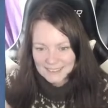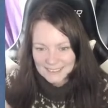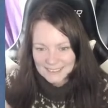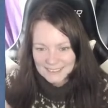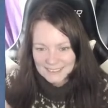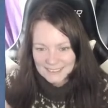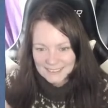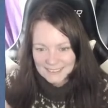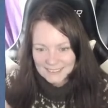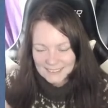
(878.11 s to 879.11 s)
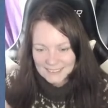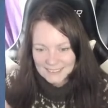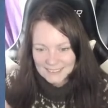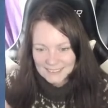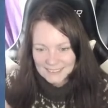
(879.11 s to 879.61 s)

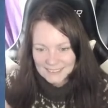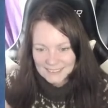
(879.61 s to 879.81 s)
Nothing is said.